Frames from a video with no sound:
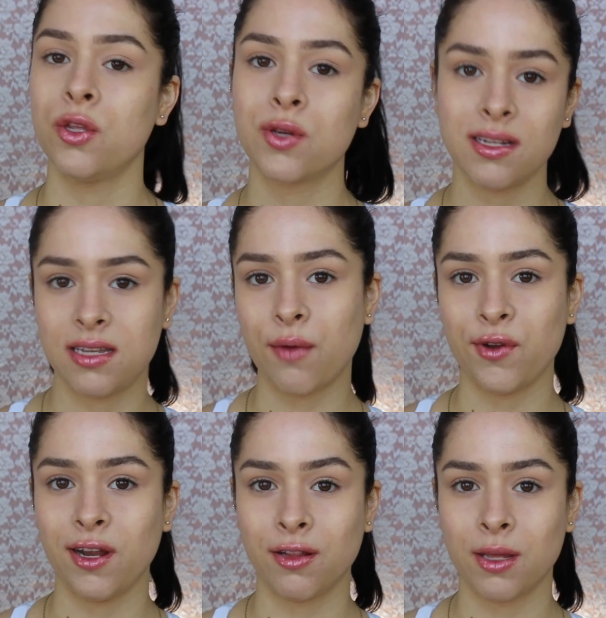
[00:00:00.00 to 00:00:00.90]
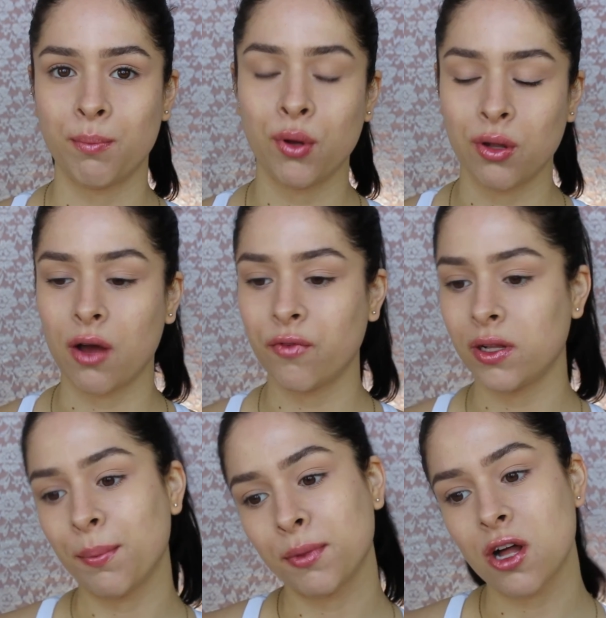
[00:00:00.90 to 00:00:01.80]
you can definitely pull off a
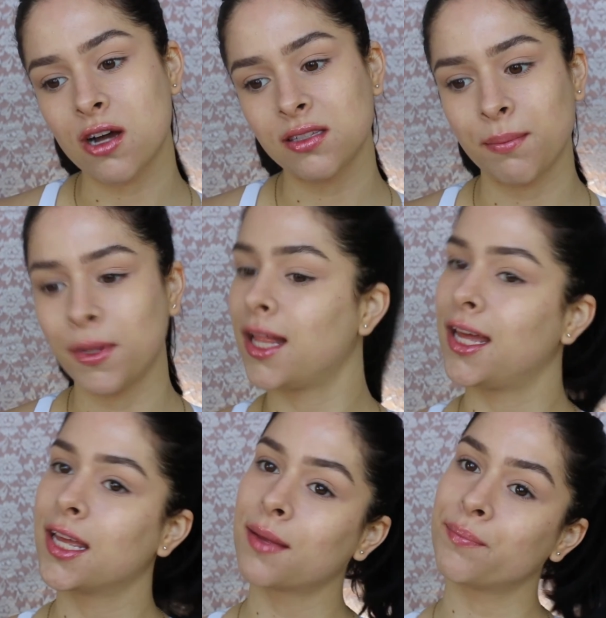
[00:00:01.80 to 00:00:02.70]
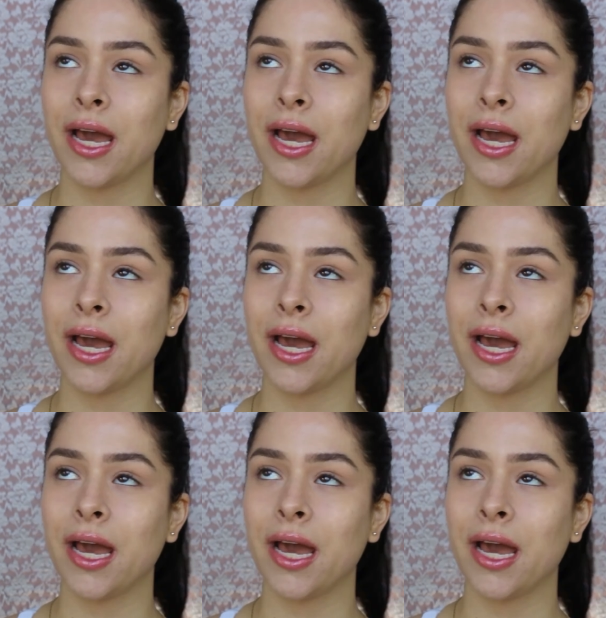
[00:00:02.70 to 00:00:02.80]
lip gloss and be like,